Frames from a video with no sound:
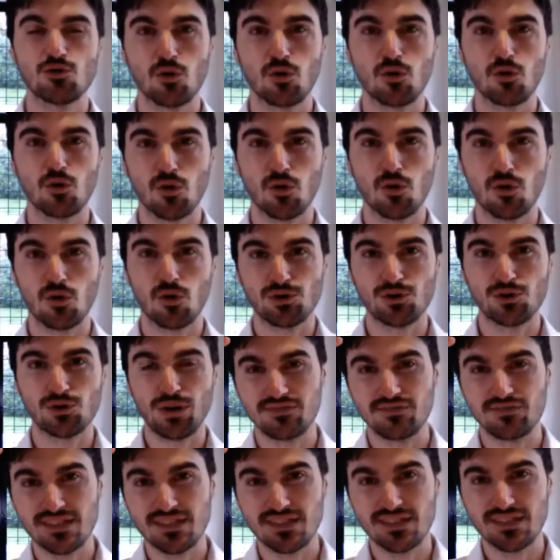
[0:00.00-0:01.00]
your you
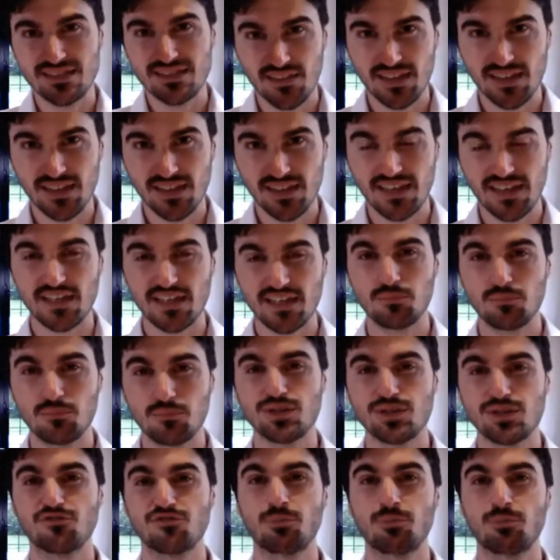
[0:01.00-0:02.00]
have descending
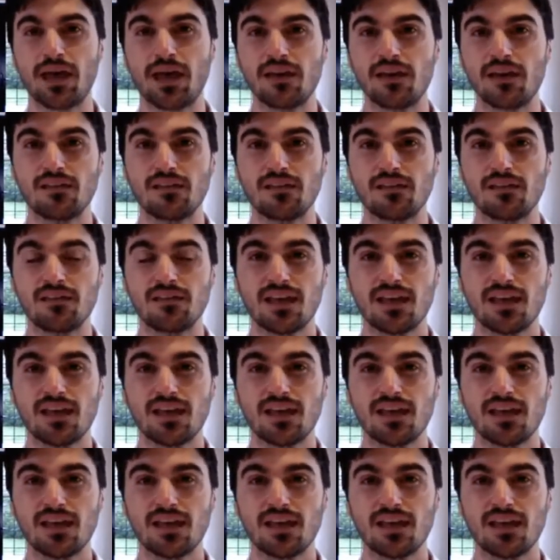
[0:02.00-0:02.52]
inhibition of pain.